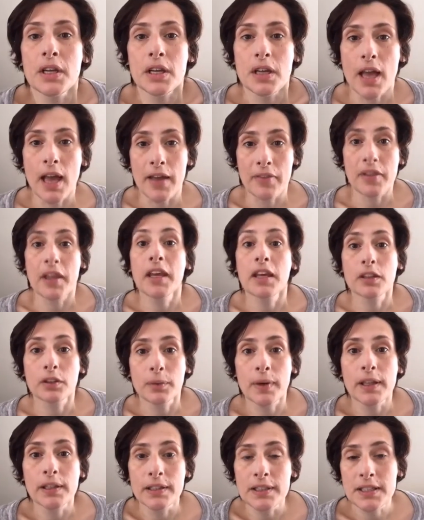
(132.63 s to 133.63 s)
the
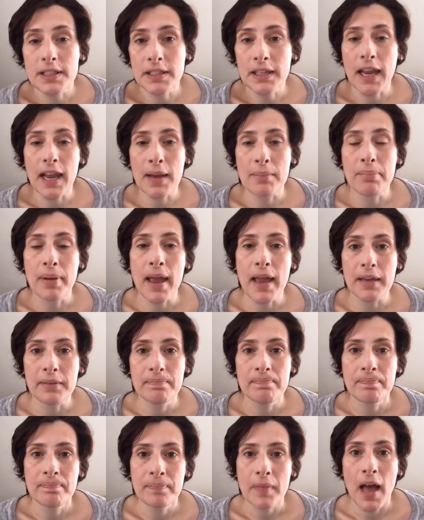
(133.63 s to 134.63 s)
Hillary Clinton
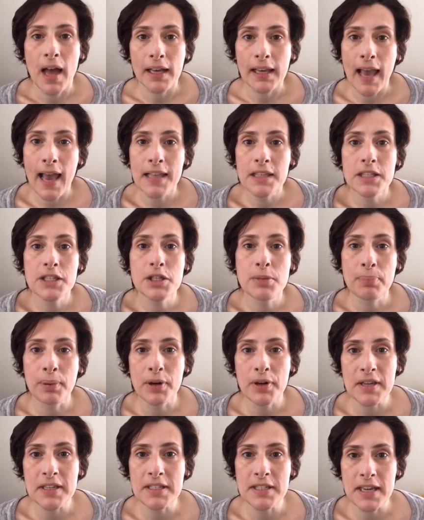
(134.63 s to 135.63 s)
campaign against
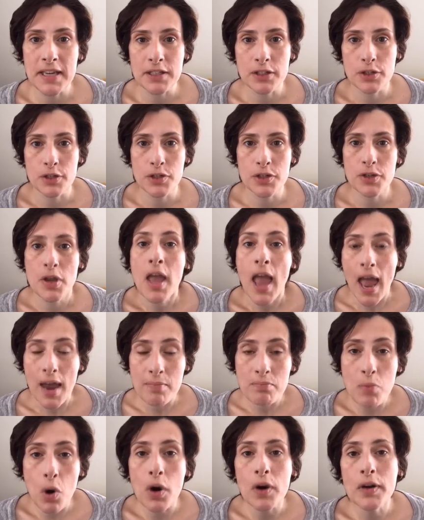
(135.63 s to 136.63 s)
Bernie Sanders, and
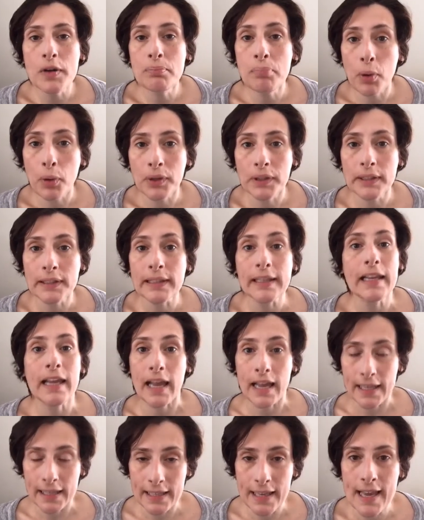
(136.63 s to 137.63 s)
more importantly,
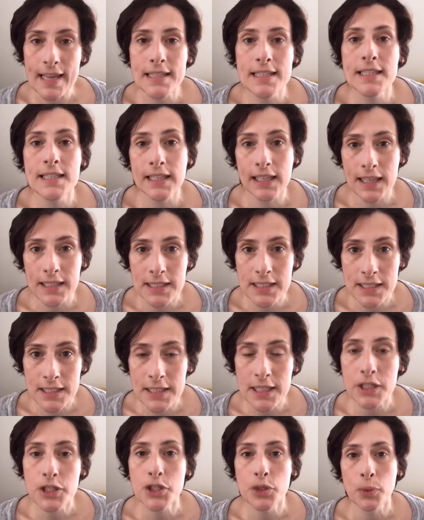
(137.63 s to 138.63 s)
against the
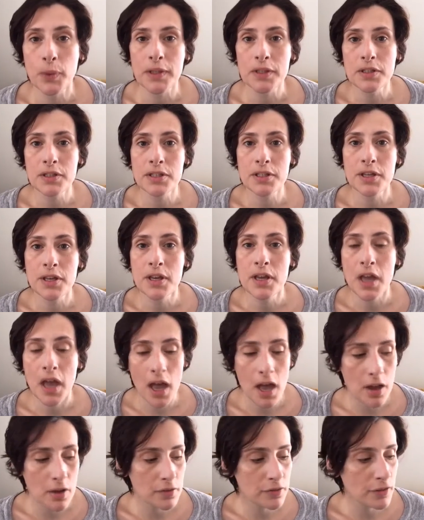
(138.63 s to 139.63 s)
constituents
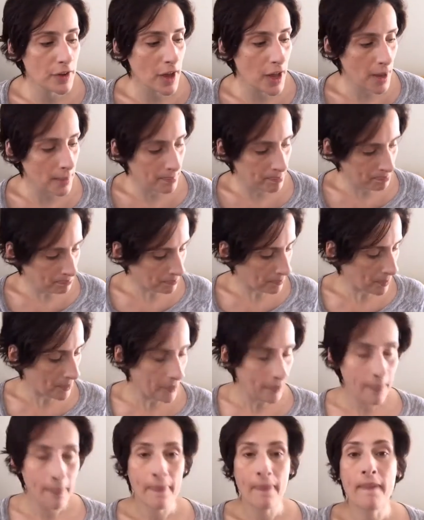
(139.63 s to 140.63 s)
of
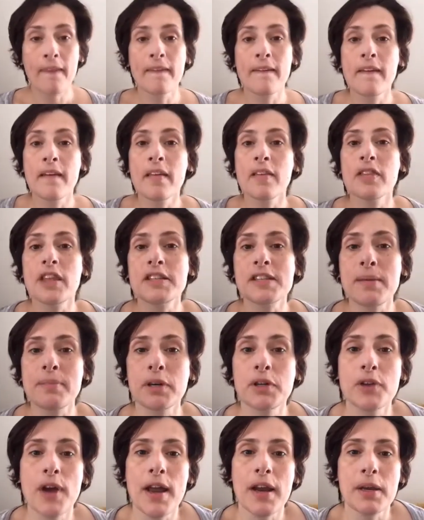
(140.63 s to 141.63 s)
the
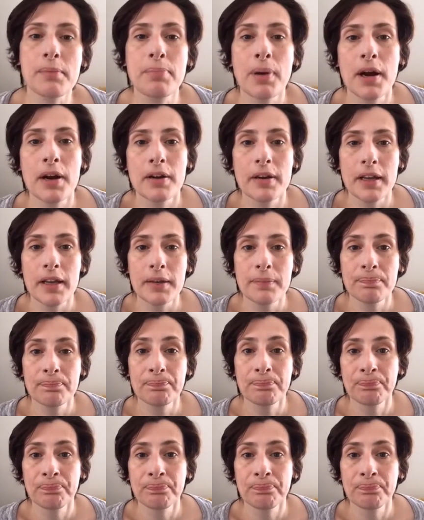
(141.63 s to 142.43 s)
Democratic Party,